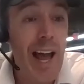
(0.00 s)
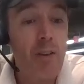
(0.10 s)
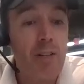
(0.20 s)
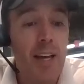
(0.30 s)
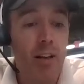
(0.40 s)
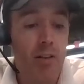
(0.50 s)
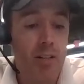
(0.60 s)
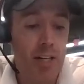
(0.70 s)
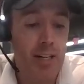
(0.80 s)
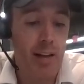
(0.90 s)
now taking
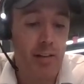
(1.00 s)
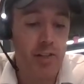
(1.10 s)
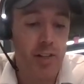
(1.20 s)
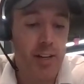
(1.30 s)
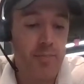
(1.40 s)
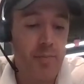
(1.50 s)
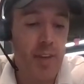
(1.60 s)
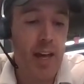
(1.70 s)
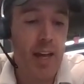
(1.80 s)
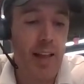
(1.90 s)
our technology
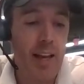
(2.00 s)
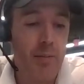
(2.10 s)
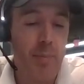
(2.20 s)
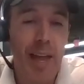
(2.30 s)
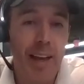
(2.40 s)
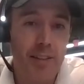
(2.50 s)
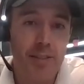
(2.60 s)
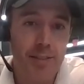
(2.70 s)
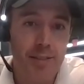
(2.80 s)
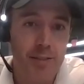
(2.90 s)
and letting banks